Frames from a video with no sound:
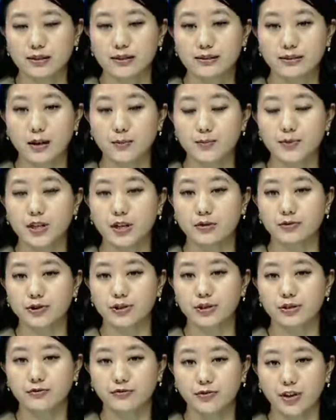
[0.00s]
Psalms
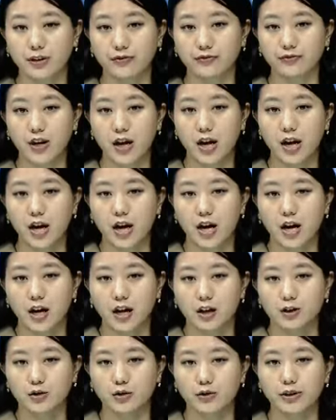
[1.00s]
105.
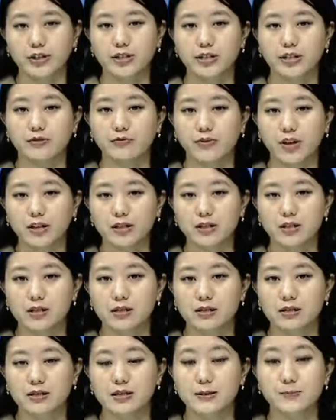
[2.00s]
During the event,
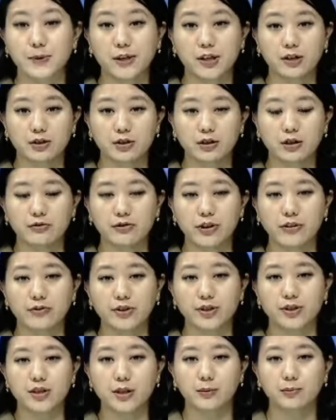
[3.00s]
the speaker,
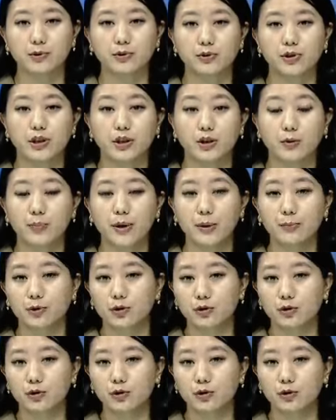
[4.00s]
Reverend W. Yilopemo